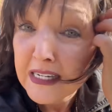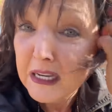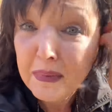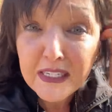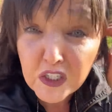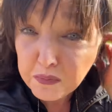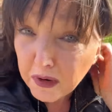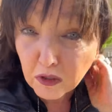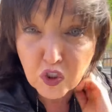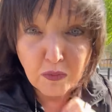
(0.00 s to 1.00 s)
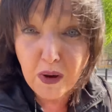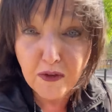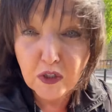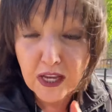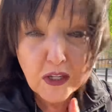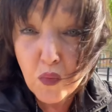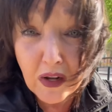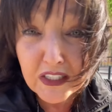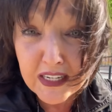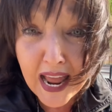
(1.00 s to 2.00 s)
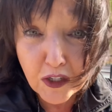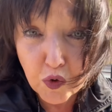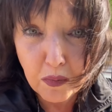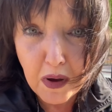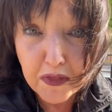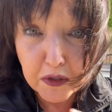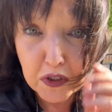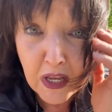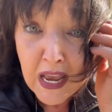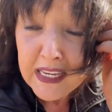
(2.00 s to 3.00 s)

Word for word: to be spiritual mothers as well as natural mothers.